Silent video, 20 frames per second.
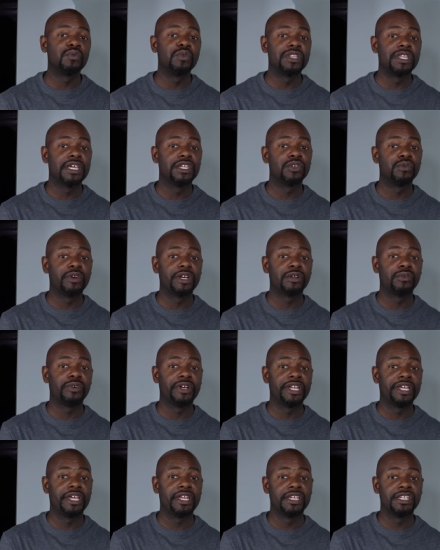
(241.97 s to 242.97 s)
with a direct
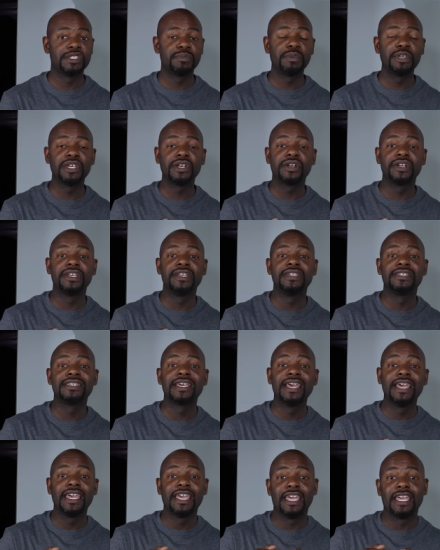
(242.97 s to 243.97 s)
radiating speaker is
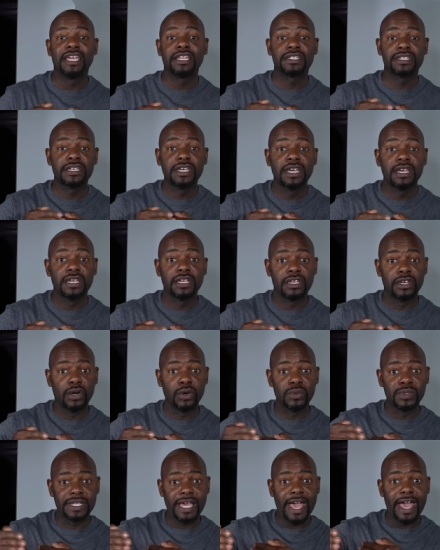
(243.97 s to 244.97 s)
it
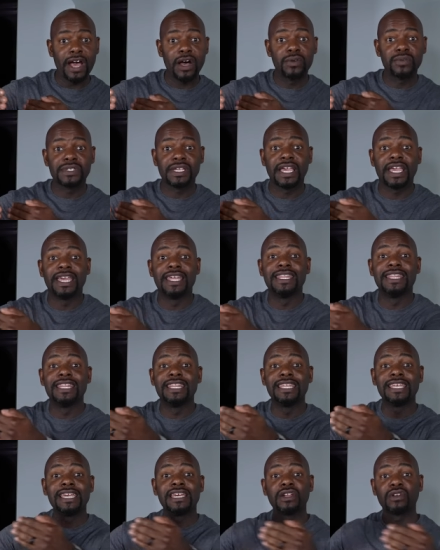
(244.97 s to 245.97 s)
goes out and
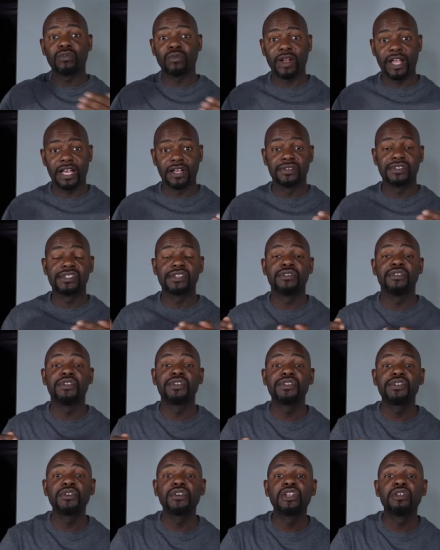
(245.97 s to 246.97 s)
then around. So you're
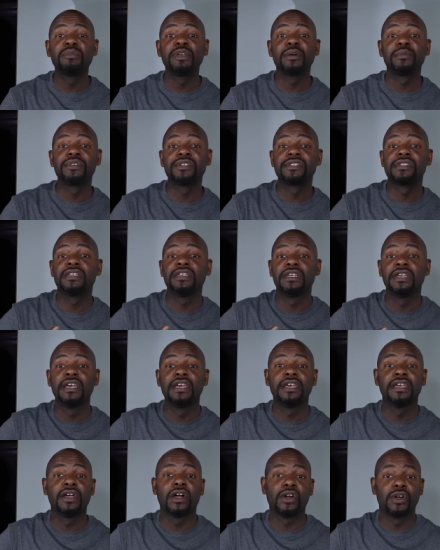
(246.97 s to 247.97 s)
still going to be able to see
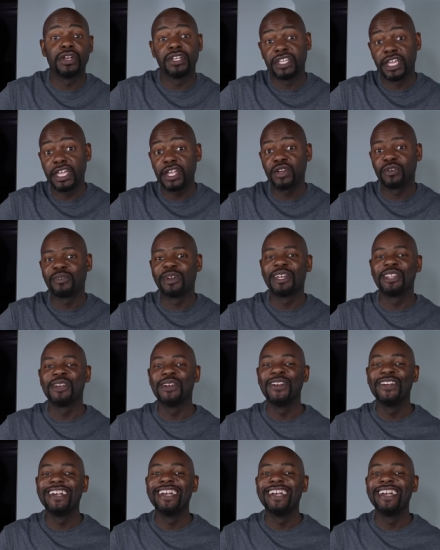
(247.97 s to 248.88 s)
or hear rather